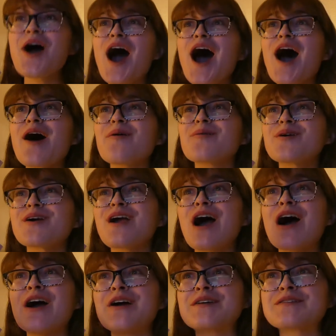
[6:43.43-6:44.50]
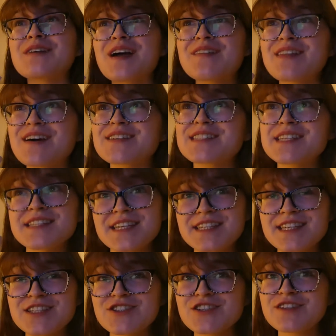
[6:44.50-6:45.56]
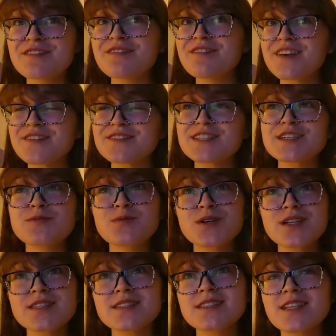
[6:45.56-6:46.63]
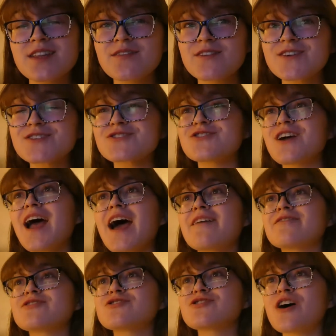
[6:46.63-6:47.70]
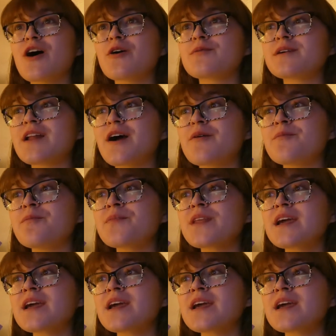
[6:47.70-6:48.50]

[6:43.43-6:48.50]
We are 5,615 words into the first draft. So, you know,